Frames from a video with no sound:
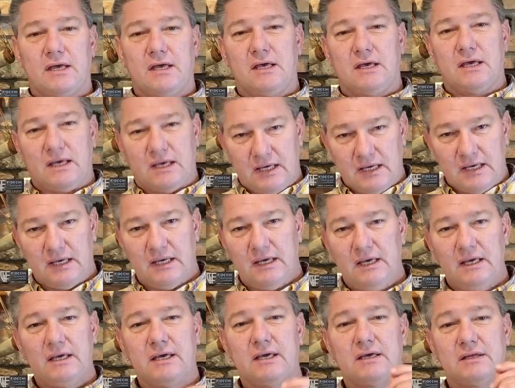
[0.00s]

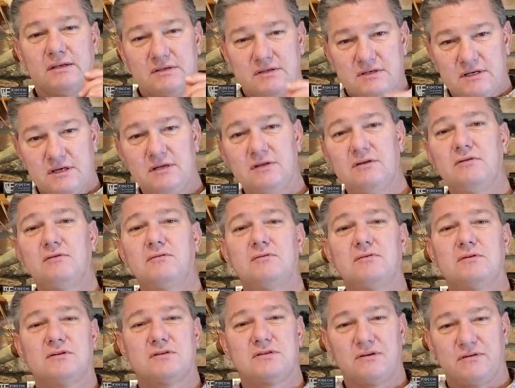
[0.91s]
He
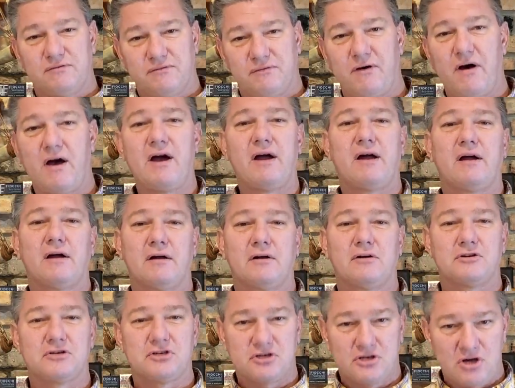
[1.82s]
continued to
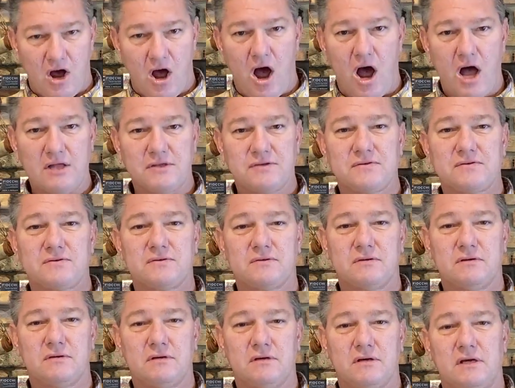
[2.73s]
fire
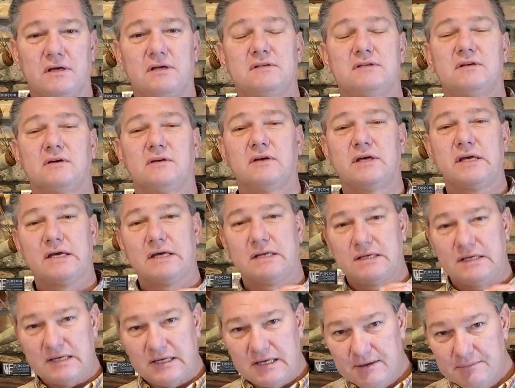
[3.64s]
shots until he
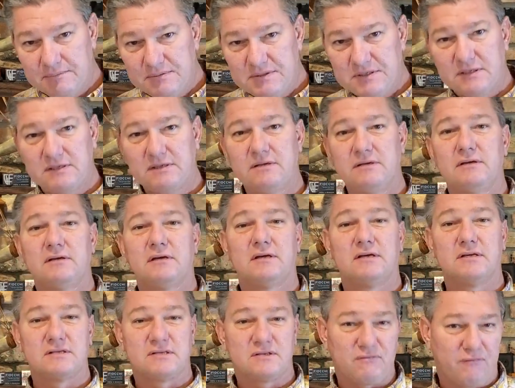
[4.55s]
had emptied
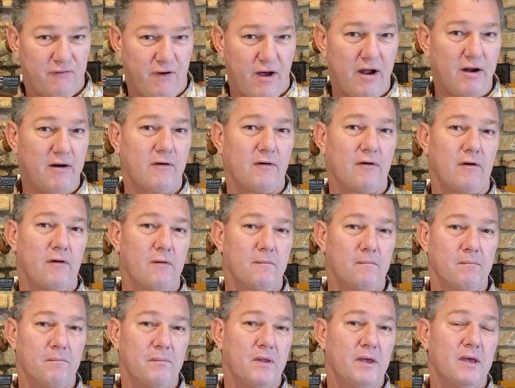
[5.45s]
his firearm.
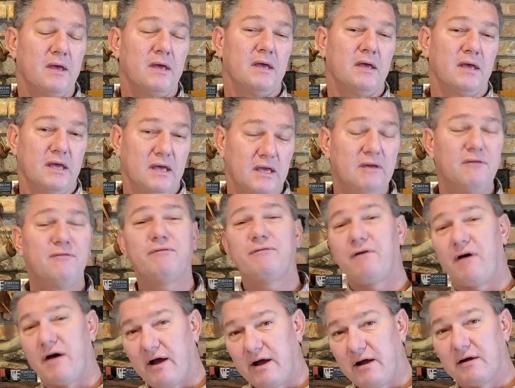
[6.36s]
He
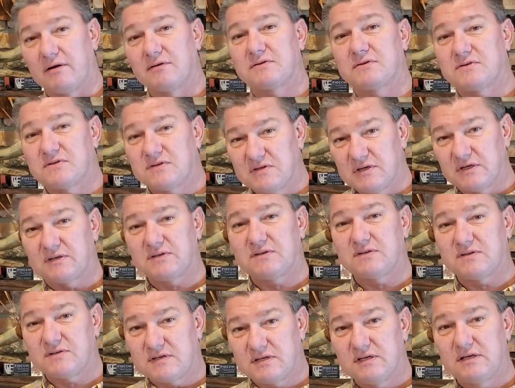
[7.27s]
fired
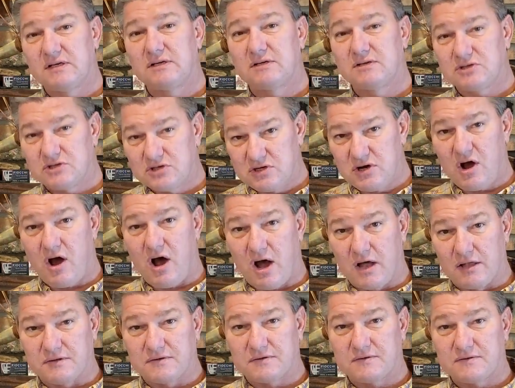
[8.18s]
16
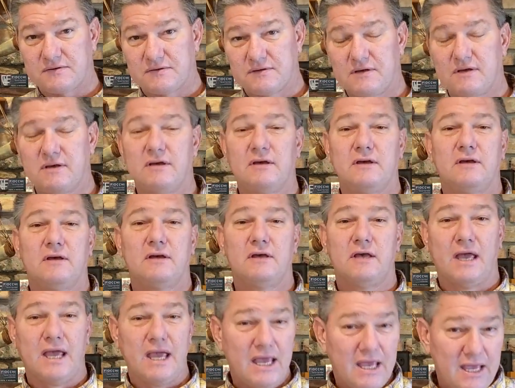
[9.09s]
shots,
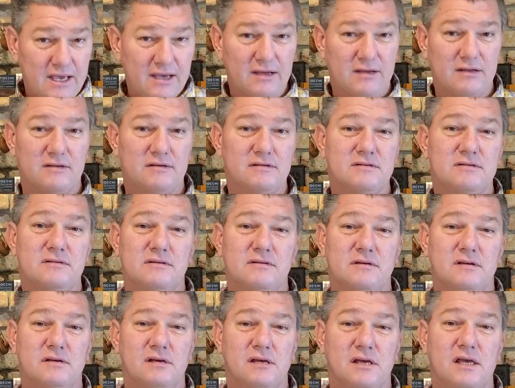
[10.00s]
and
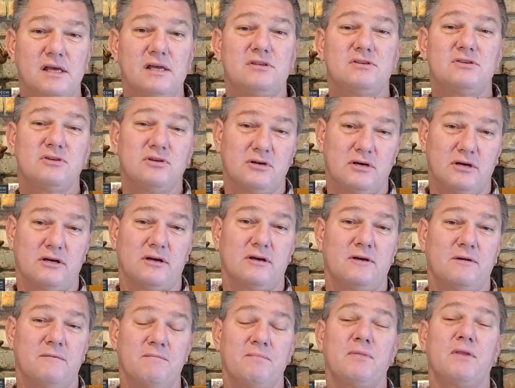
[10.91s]
he took
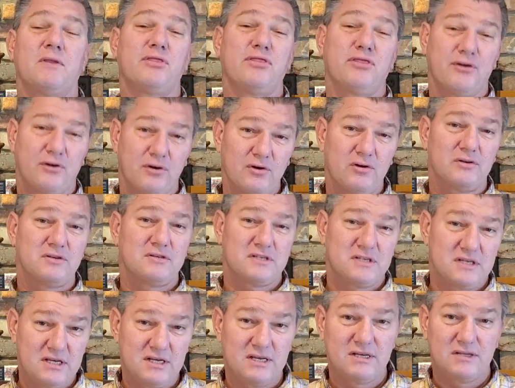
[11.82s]

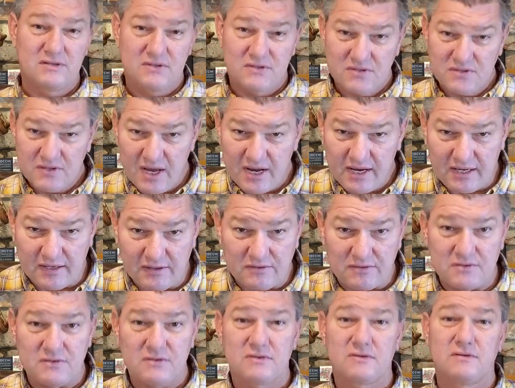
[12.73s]
13
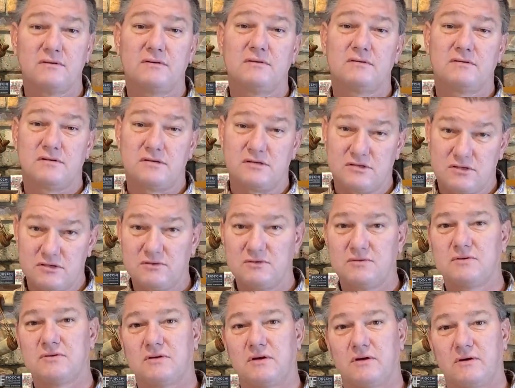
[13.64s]
seconds to do
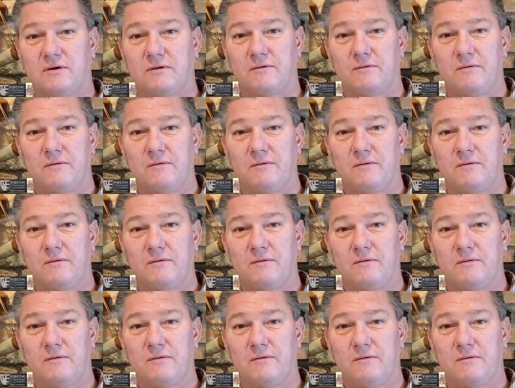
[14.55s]
so.